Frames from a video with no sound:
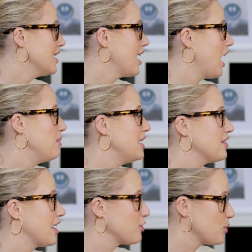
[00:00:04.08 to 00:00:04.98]
I believe
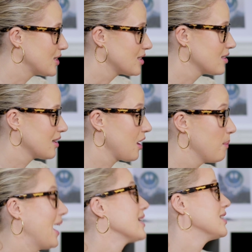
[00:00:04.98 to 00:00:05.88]
in everyone's
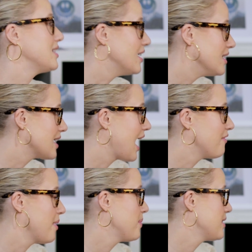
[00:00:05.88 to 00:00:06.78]
capacity to have
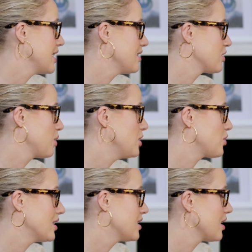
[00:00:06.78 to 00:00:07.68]
empathy, and so we
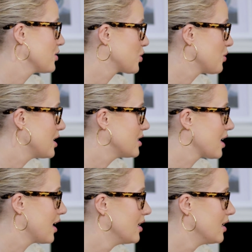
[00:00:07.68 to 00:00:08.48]
try to tell stories that